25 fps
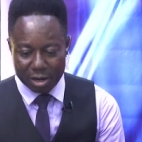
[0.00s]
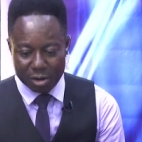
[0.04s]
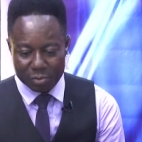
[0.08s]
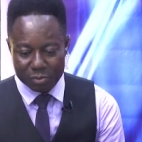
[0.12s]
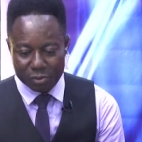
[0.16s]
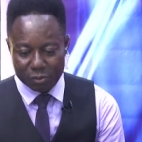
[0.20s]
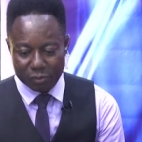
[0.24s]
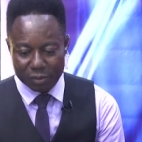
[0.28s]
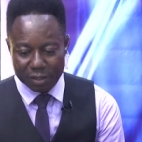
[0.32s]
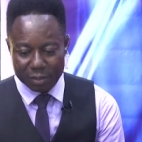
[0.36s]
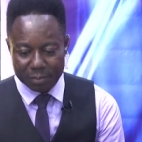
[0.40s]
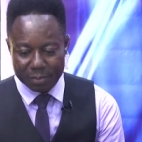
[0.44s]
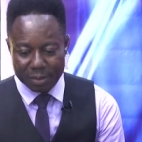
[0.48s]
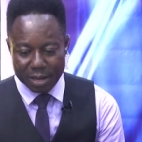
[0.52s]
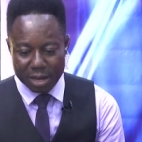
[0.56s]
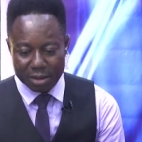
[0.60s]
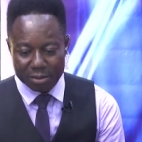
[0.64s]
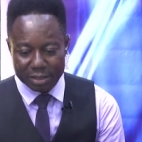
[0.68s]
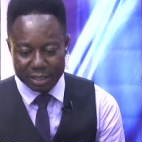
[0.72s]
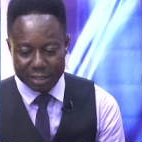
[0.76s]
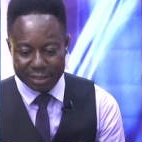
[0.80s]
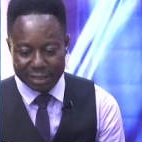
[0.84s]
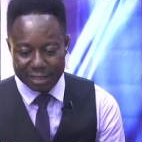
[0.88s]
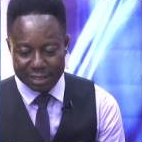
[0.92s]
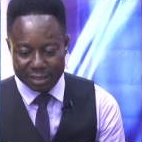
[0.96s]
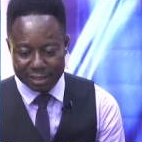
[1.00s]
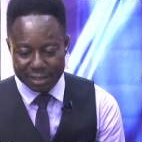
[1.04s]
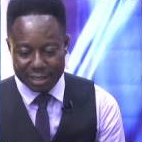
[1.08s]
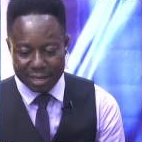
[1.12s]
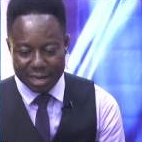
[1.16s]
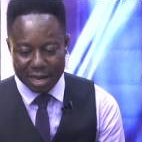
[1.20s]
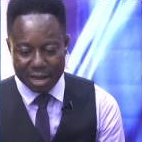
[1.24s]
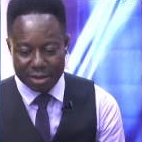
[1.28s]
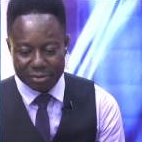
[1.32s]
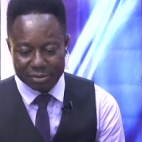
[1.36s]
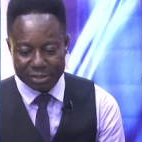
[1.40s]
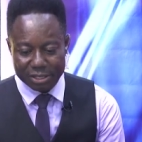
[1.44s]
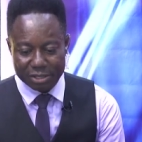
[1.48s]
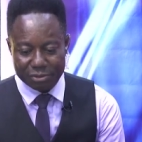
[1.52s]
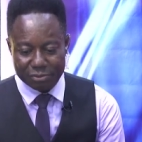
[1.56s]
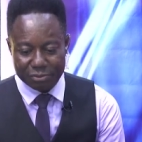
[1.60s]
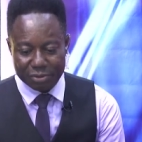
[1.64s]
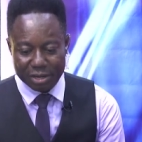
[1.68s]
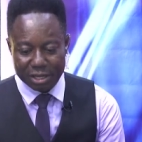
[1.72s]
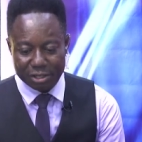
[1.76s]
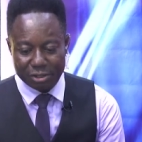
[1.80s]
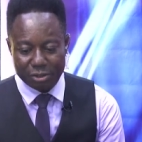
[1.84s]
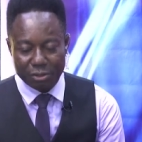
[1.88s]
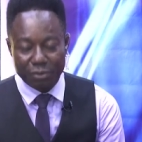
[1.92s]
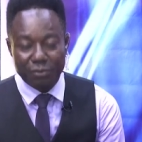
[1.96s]
comes with about a discounted
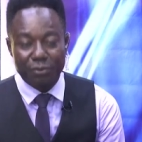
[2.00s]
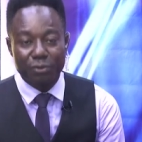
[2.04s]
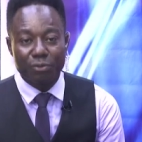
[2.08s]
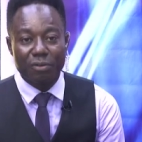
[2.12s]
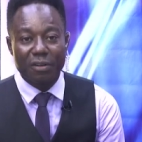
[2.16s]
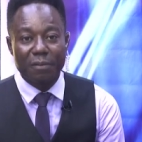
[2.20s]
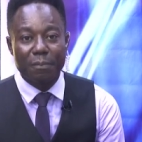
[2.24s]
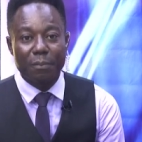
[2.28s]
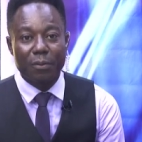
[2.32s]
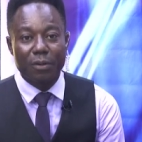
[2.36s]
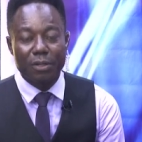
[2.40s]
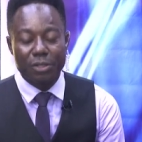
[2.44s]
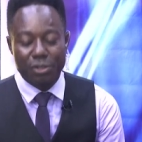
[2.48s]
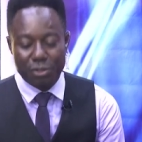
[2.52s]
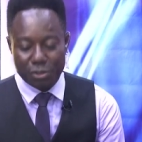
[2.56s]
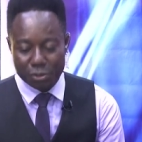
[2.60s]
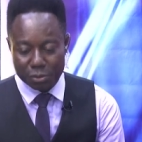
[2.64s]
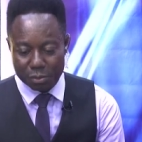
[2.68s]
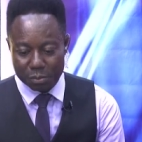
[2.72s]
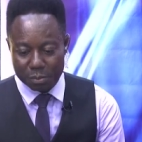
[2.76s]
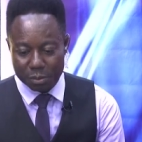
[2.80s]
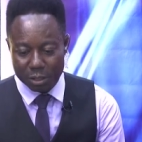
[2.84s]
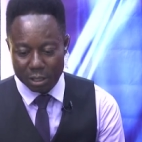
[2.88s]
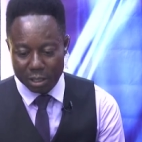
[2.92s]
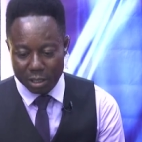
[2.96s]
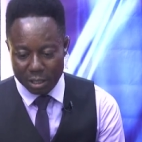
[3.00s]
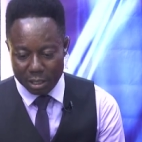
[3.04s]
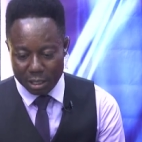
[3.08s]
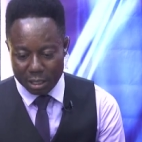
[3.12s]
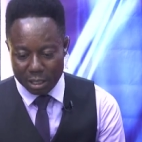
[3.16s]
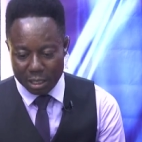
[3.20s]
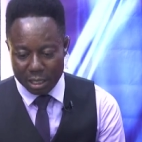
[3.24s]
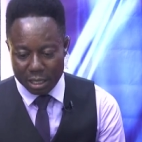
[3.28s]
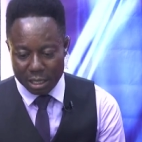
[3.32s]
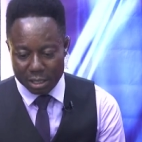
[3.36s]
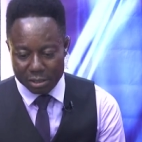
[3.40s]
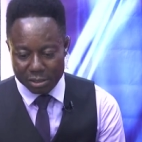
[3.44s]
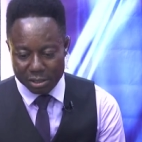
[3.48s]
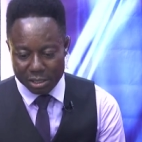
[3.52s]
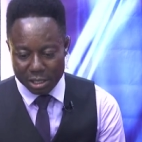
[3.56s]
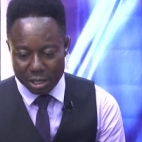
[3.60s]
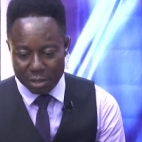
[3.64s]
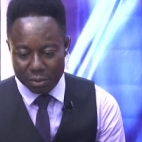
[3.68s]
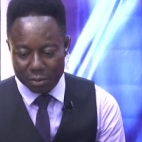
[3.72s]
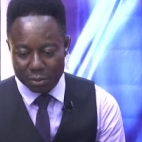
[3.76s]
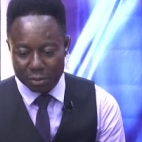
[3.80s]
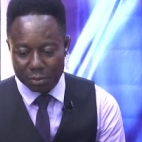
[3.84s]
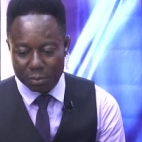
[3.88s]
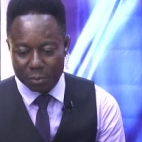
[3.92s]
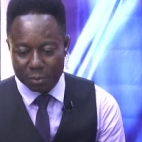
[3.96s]
rate of 12.20%.
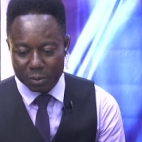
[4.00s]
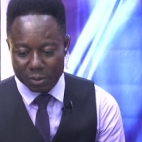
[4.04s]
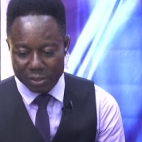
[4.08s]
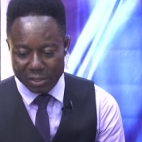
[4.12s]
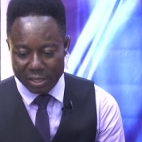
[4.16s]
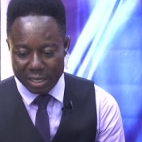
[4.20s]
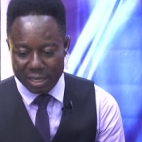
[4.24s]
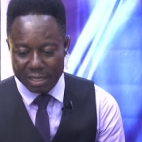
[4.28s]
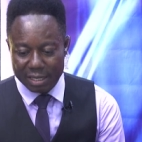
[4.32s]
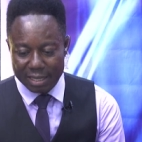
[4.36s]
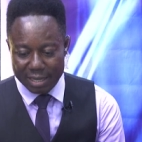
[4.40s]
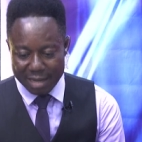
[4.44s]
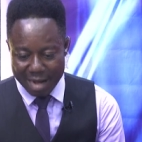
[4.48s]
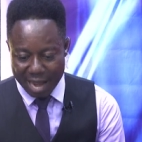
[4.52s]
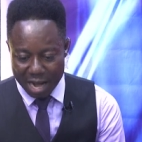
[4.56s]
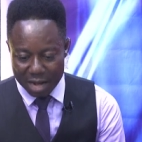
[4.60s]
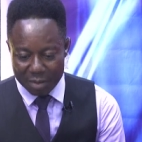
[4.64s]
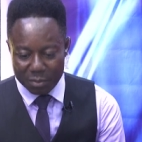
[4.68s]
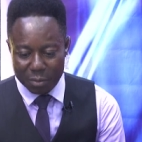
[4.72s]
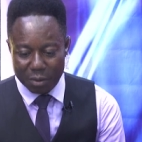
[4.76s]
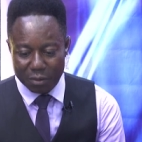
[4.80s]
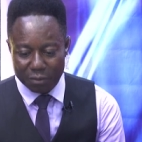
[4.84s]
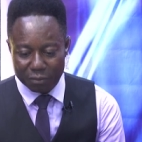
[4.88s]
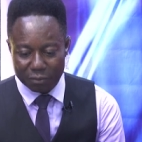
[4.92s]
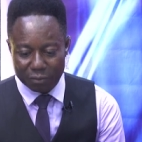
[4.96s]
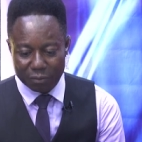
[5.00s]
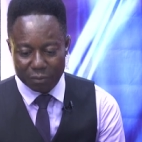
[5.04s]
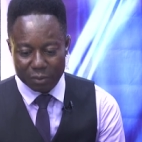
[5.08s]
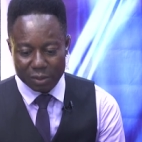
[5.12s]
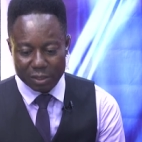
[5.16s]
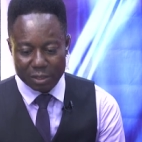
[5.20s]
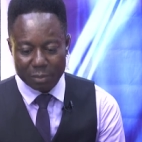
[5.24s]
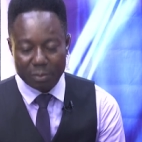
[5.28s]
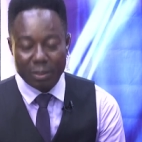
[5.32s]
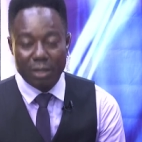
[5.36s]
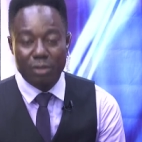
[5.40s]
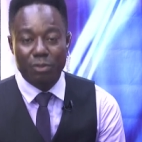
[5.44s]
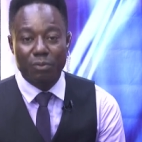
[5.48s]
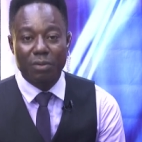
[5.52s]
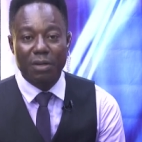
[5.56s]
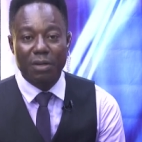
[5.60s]
The 9-month is about